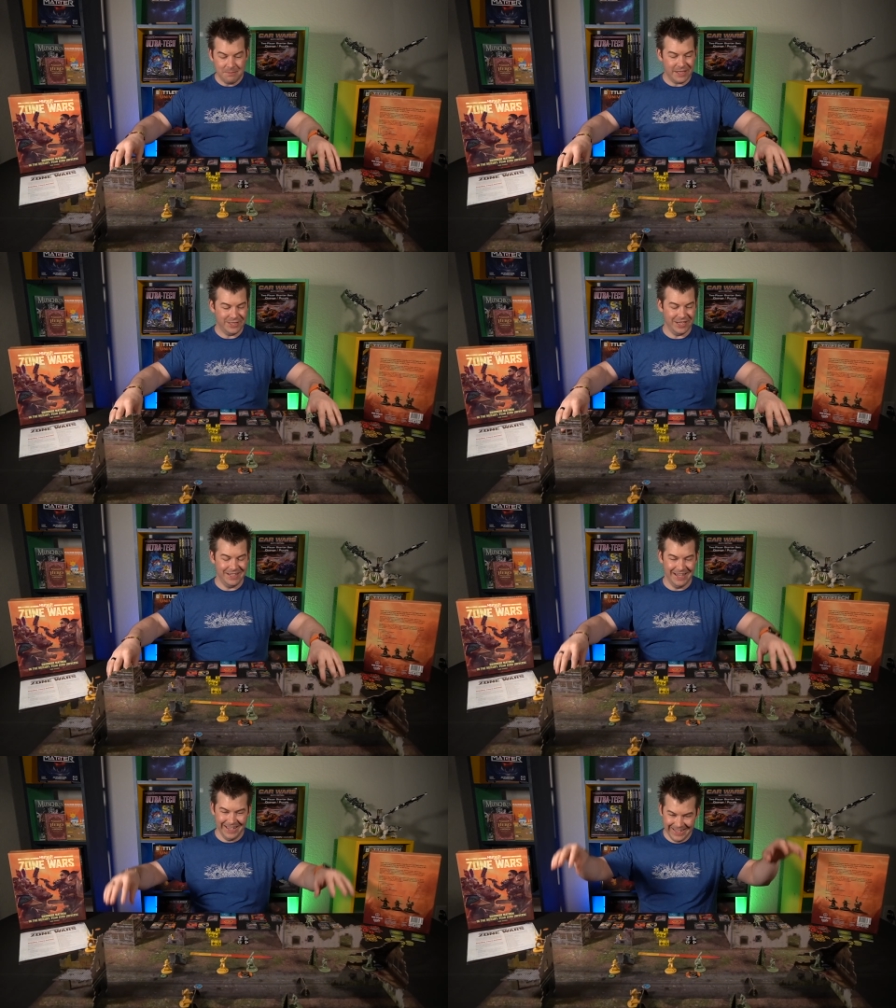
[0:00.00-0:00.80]

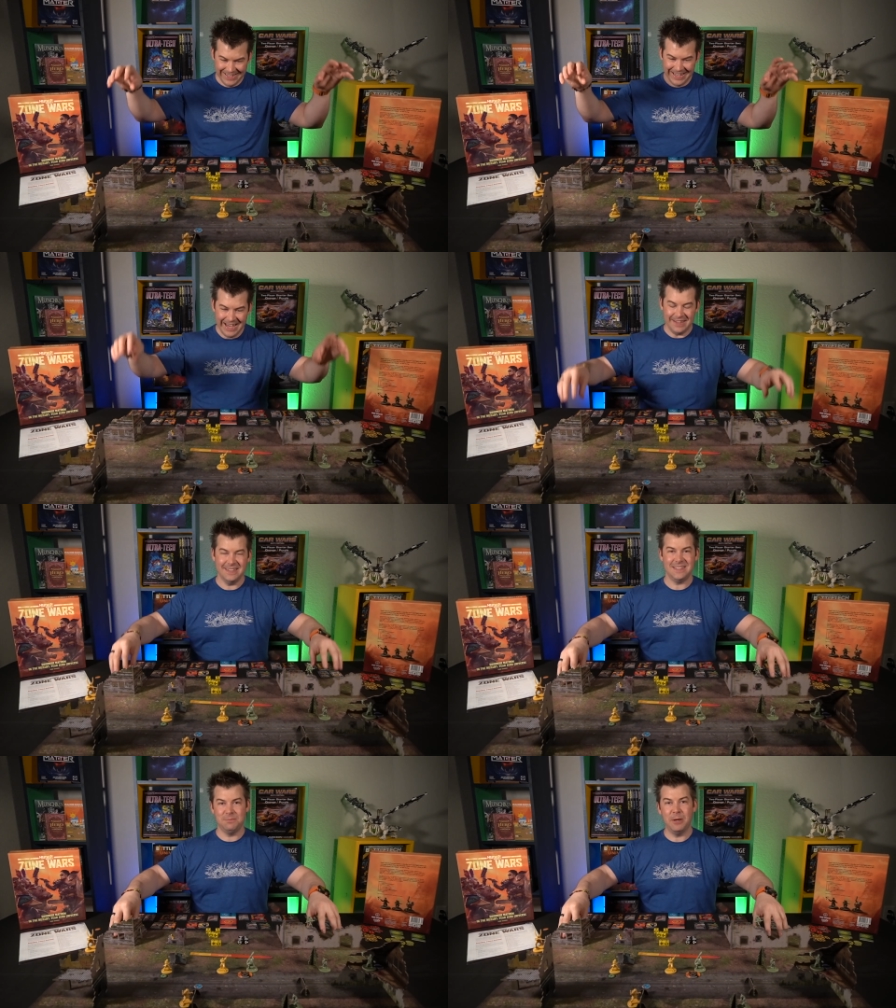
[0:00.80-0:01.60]
mentioned,
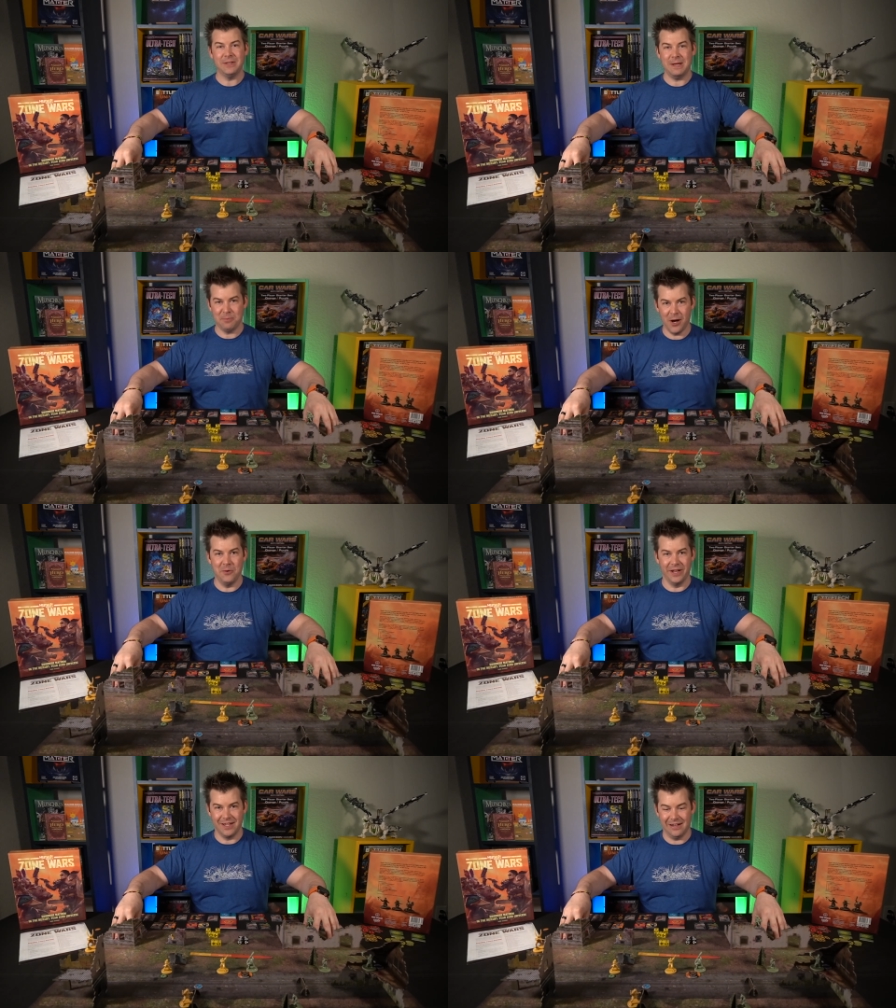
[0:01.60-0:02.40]
this is both a
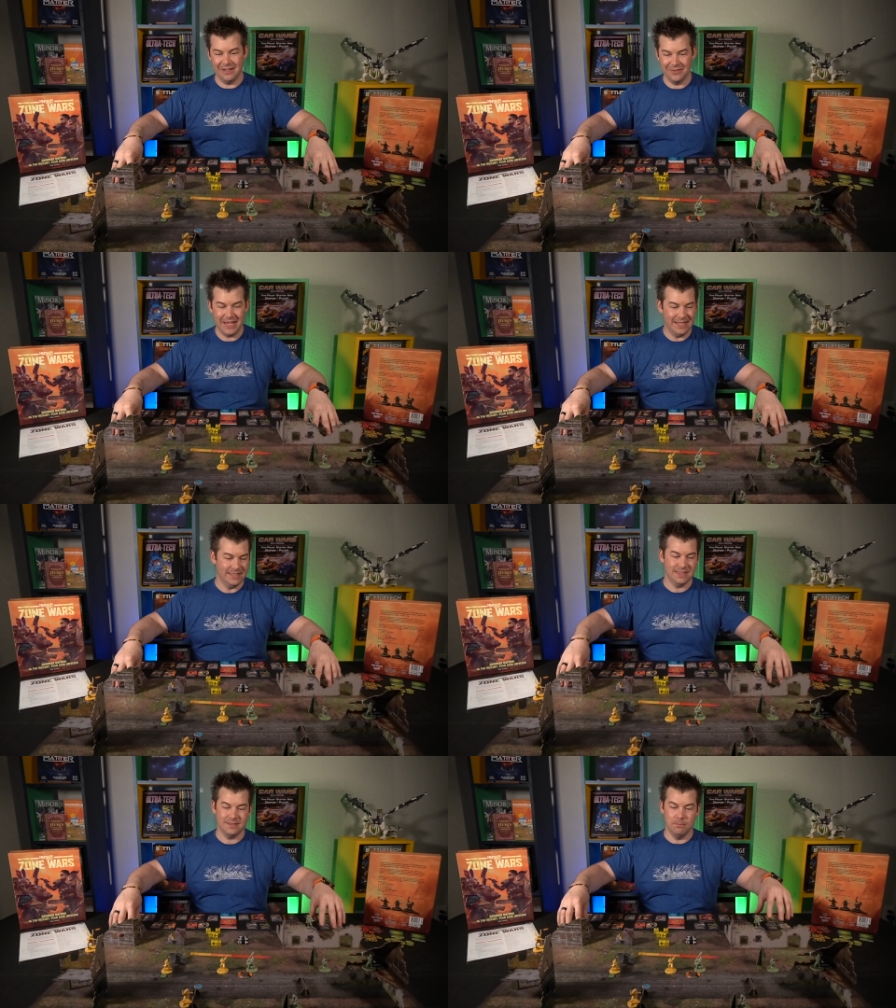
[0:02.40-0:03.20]
pro and a con, okay?
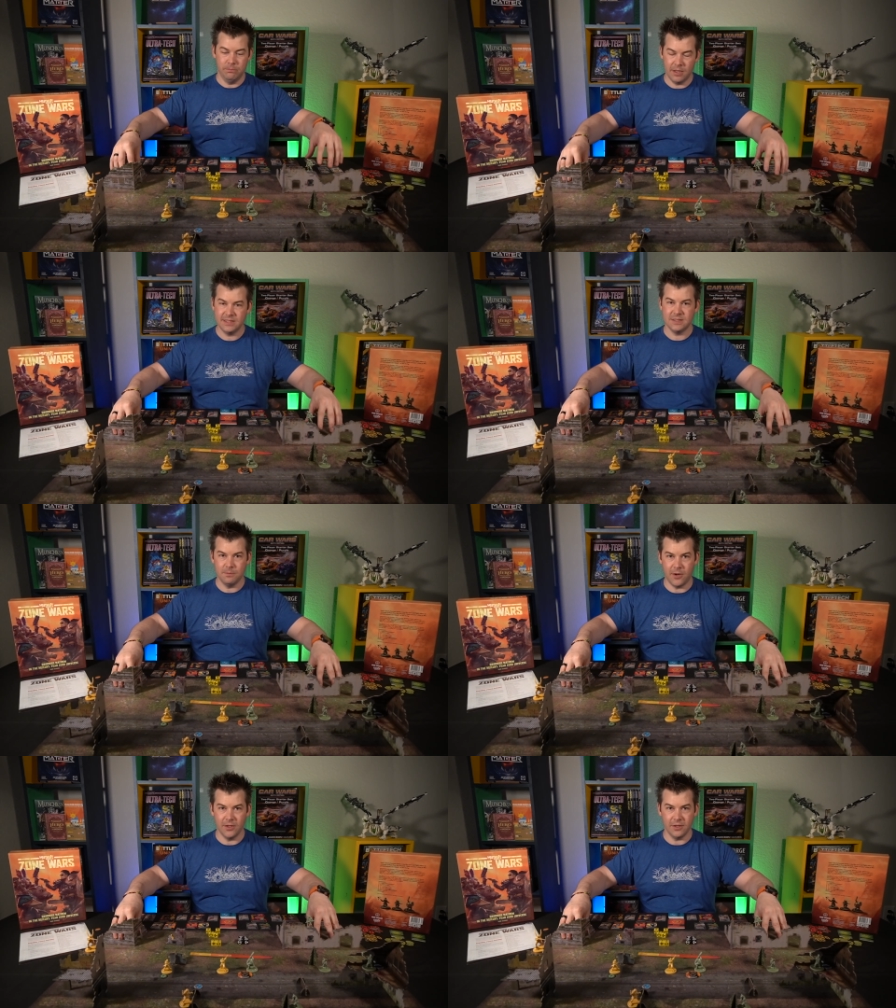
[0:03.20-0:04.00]
This is much
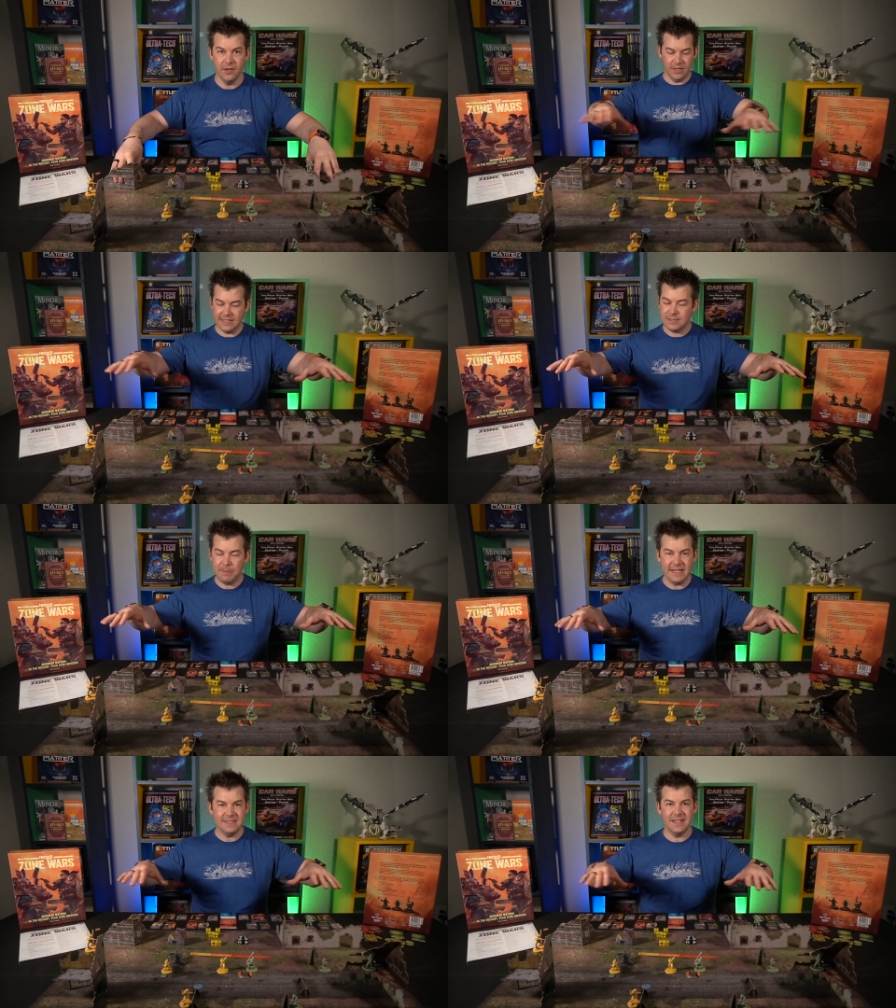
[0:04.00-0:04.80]
smaller, less
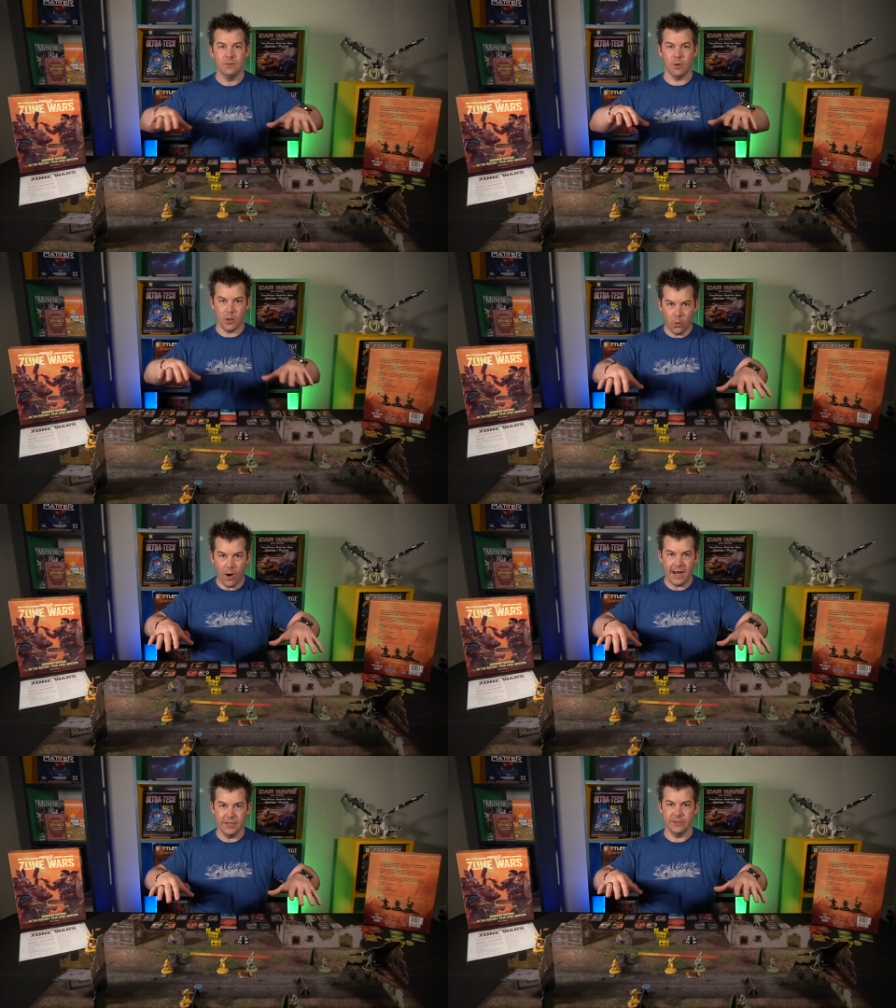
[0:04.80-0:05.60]
space
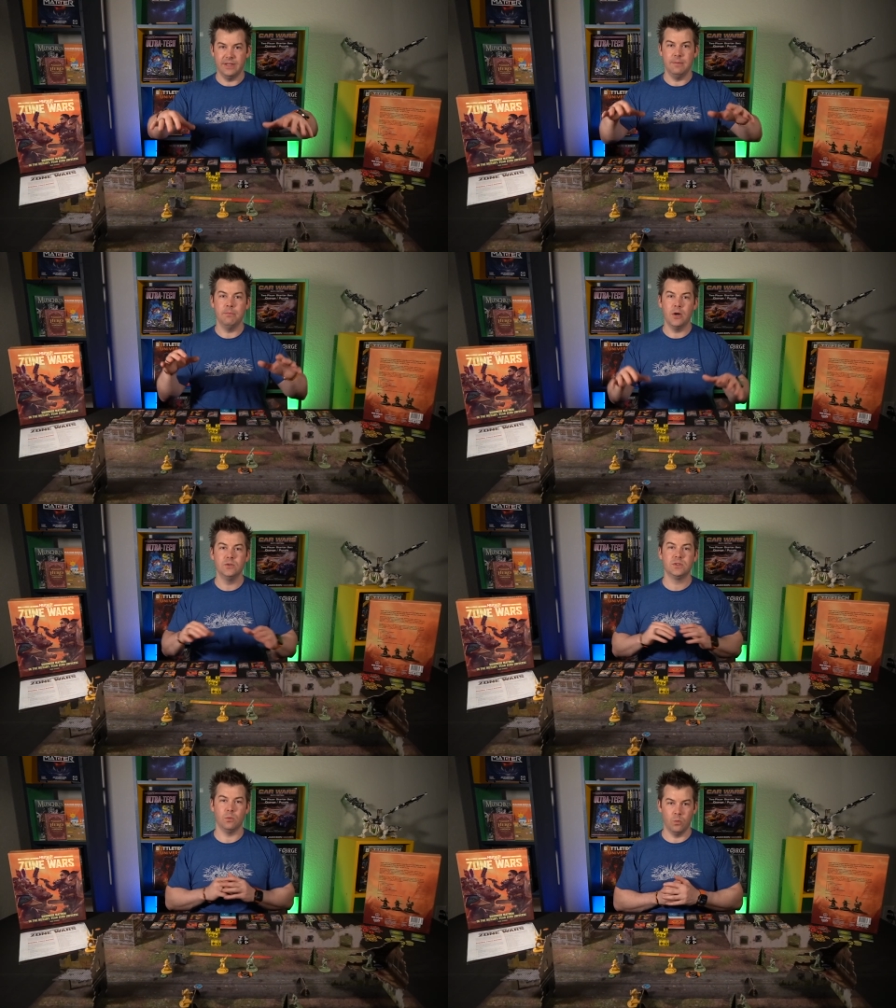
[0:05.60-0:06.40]
required than
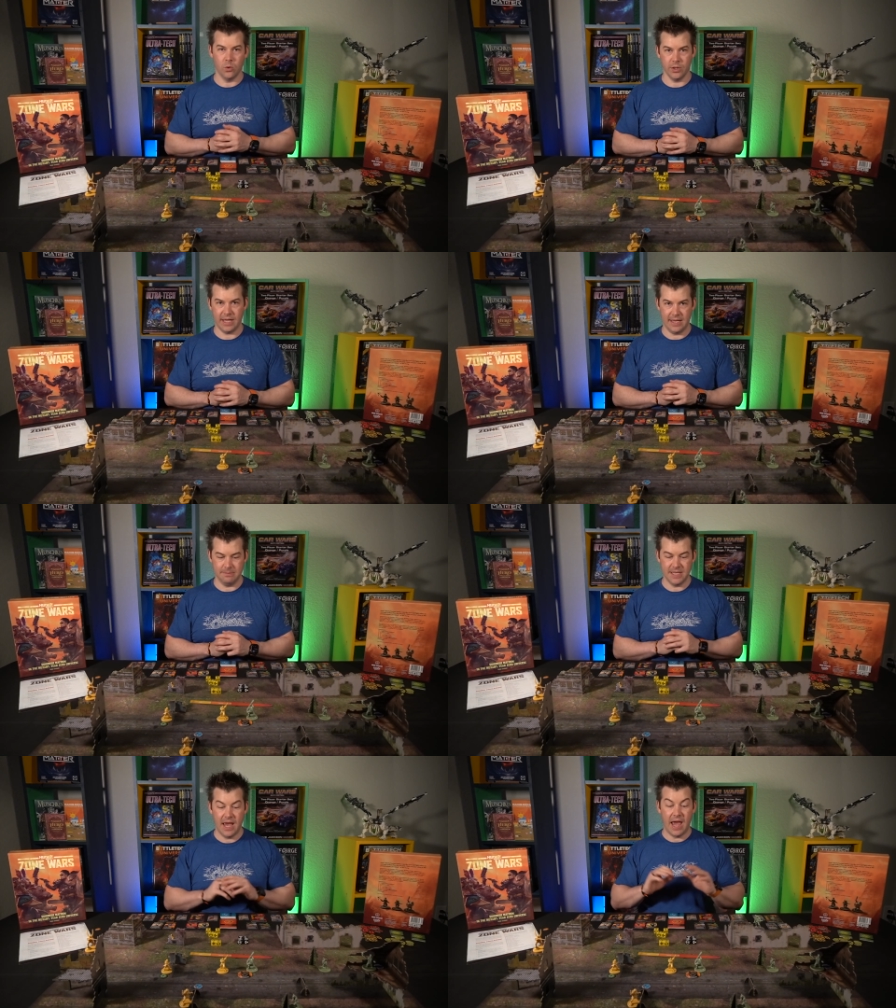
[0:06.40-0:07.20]
most war
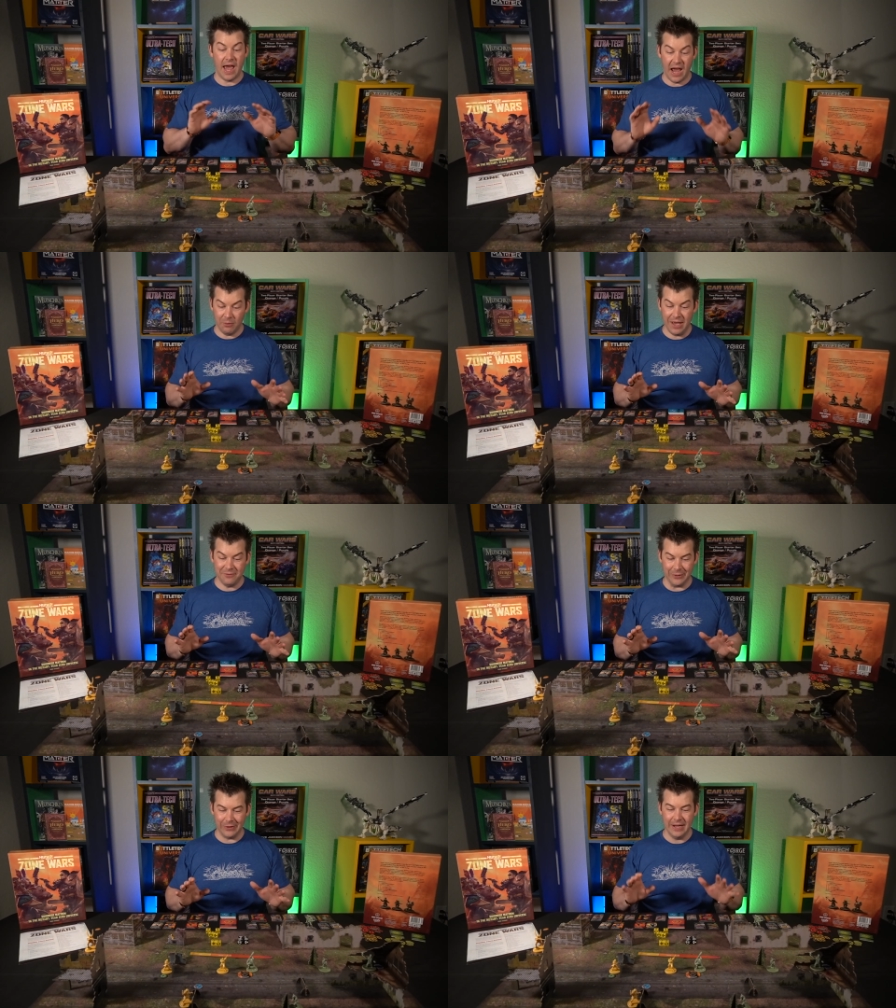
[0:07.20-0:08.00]
games.
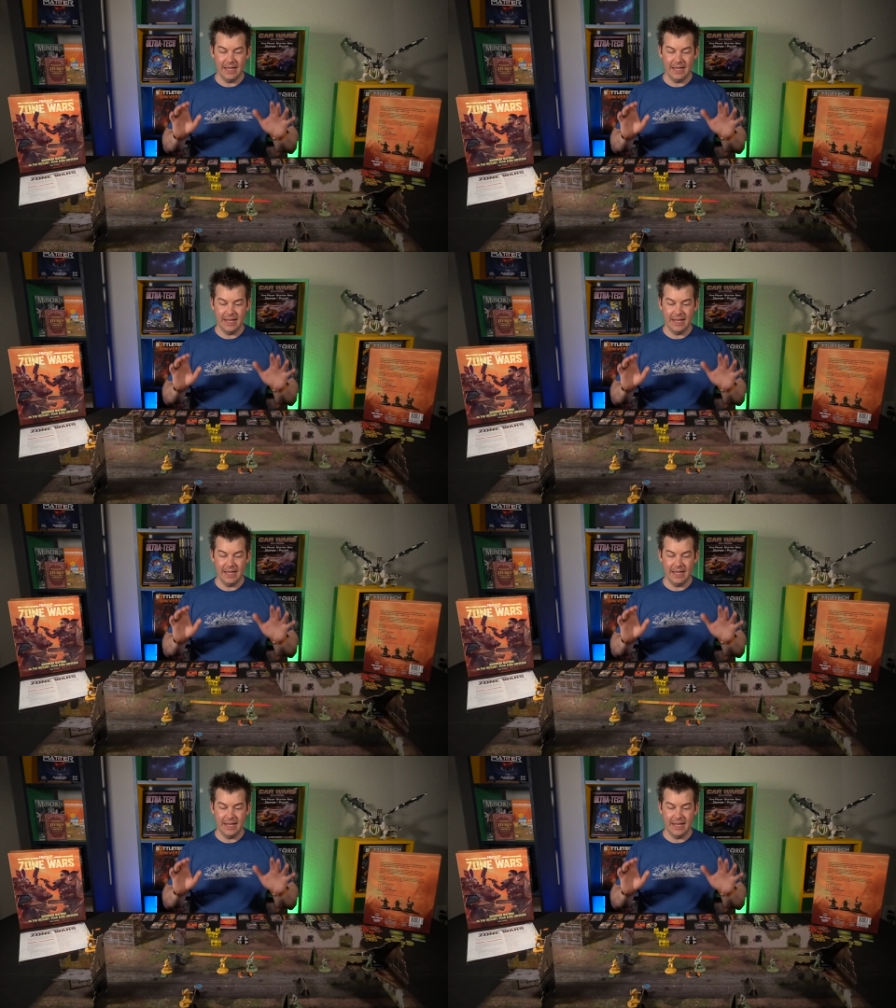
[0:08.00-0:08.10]
However,